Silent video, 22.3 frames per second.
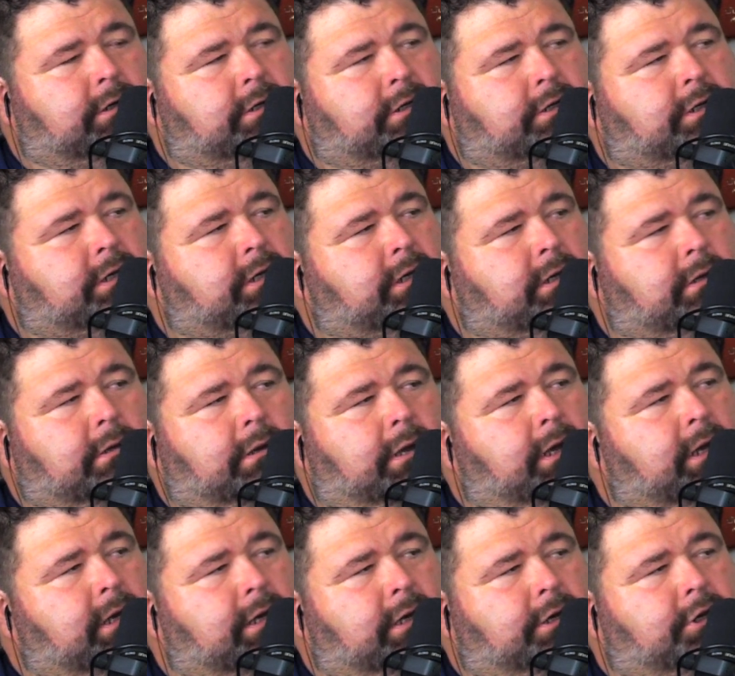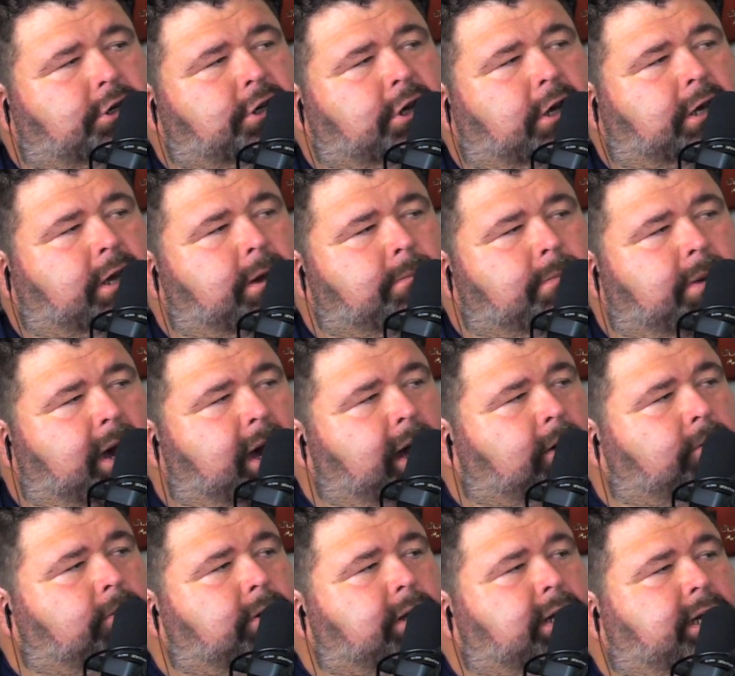yeah. and just and shuck it
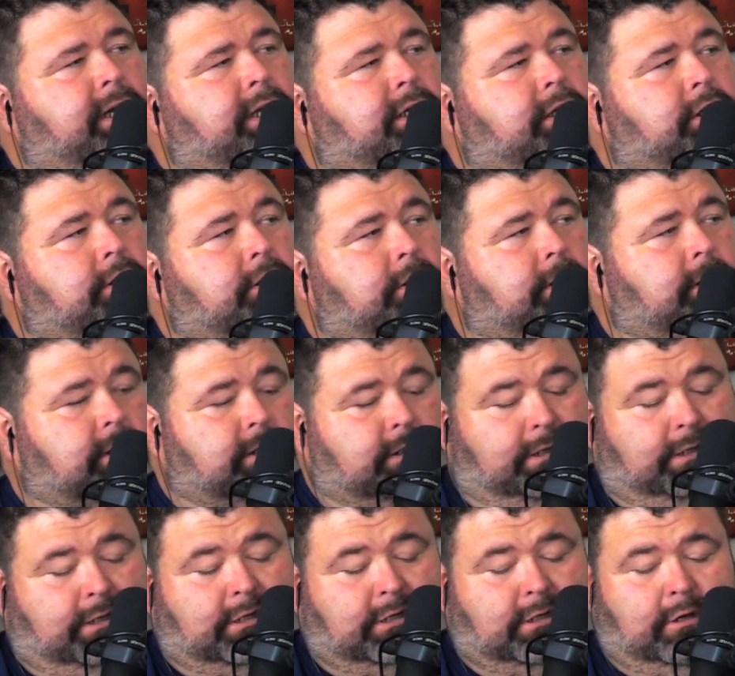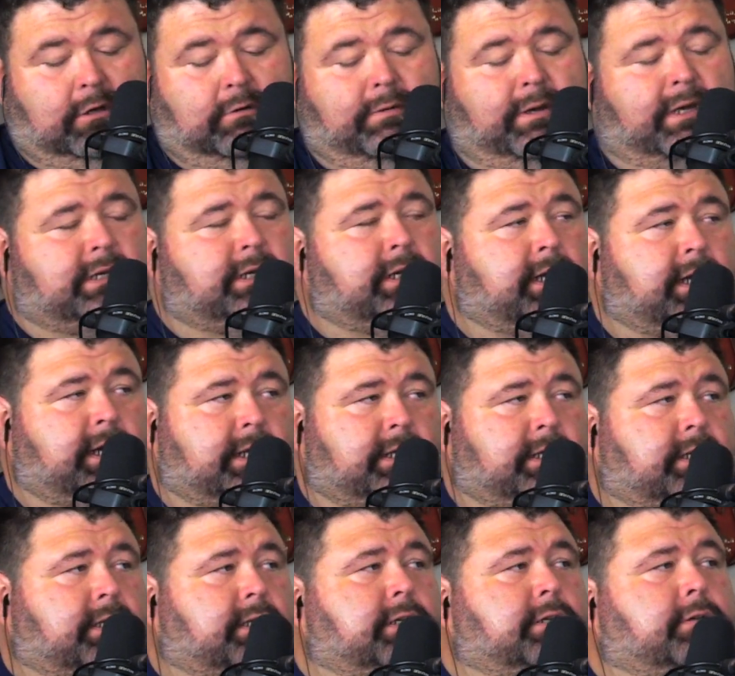back when it gets cooked. Yep. It's so easy to
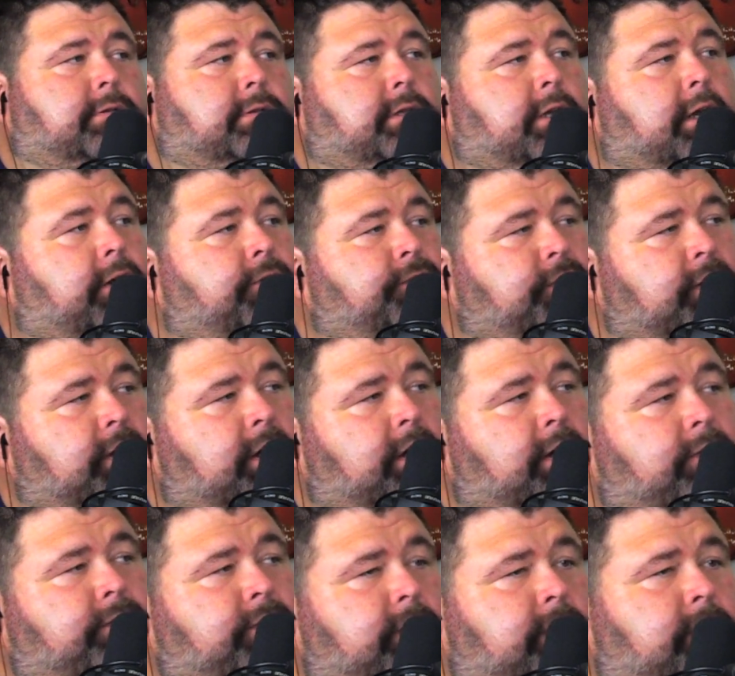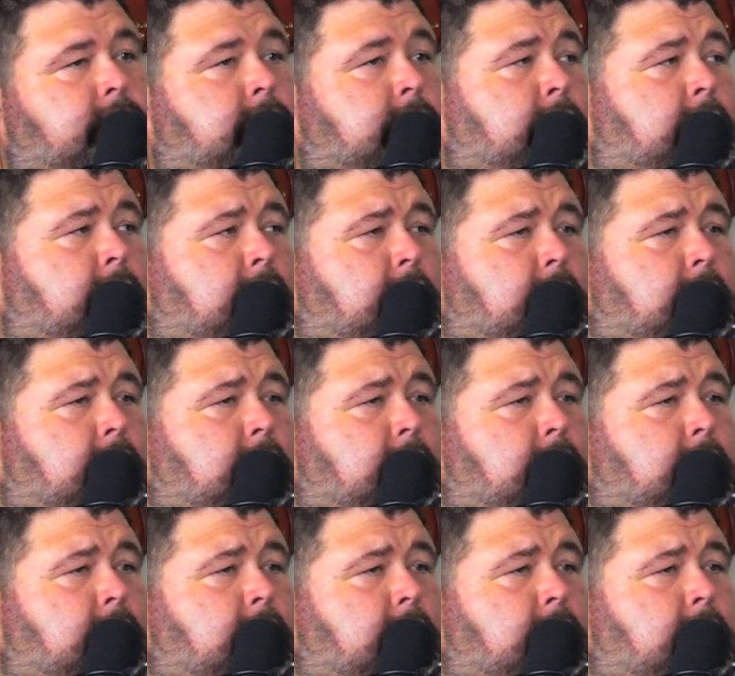get the silt off of and